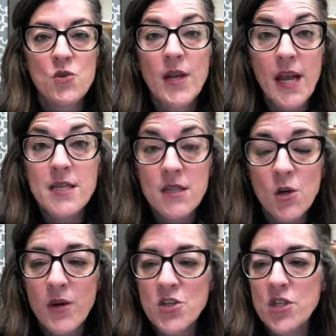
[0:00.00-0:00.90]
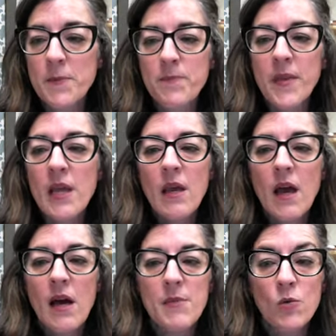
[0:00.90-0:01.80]
You can ask a question,
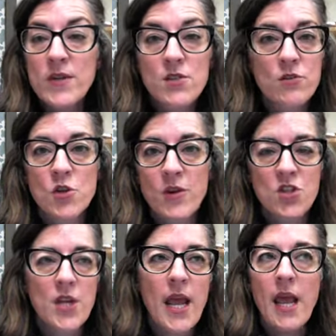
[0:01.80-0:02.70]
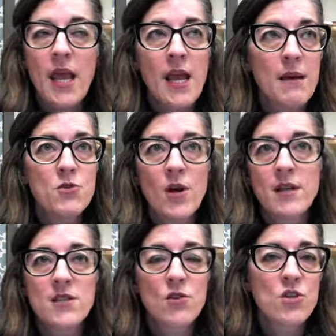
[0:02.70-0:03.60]
a research question. Hey, I'm trying
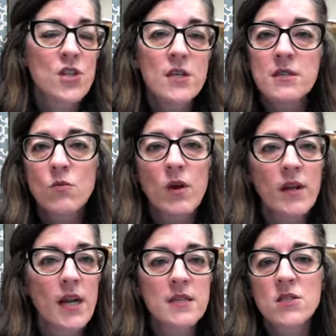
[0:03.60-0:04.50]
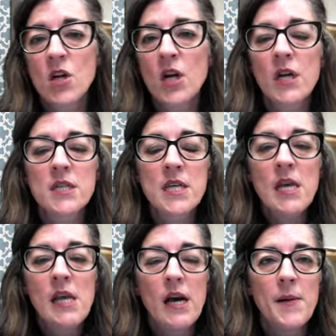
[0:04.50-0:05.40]
to search this. Where can I start?
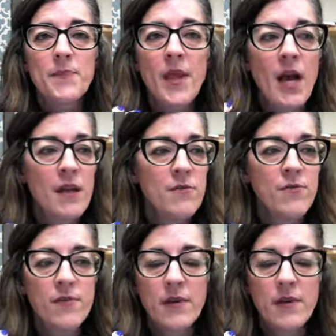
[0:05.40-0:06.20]
I